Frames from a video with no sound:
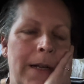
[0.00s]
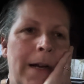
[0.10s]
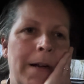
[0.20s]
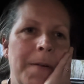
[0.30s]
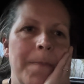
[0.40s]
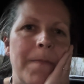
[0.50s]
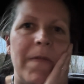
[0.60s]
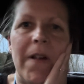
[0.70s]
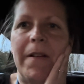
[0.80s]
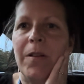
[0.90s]

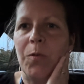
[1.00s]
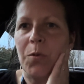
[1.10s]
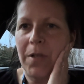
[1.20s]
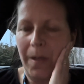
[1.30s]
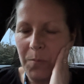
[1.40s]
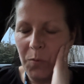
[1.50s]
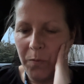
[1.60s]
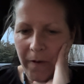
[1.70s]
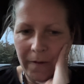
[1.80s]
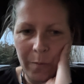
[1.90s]
Very autumnal,
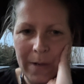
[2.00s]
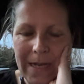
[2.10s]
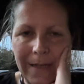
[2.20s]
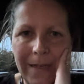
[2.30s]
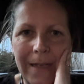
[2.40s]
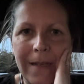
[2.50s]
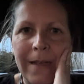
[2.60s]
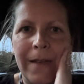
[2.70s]
very windy.